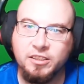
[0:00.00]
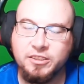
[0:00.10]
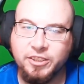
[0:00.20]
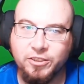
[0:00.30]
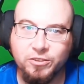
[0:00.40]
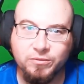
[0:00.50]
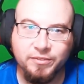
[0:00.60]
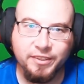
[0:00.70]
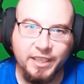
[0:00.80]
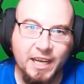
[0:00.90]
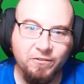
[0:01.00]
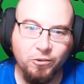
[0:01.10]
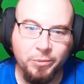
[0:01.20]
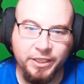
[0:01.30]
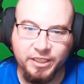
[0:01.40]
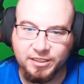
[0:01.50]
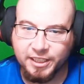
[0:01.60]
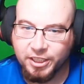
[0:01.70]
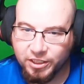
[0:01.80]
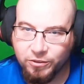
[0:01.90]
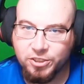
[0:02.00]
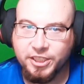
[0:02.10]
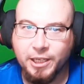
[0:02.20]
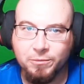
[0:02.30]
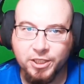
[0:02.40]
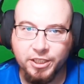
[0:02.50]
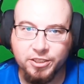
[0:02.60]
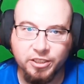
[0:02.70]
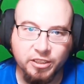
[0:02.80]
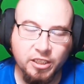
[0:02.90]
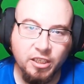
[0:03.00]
So that for me is a huge game changer.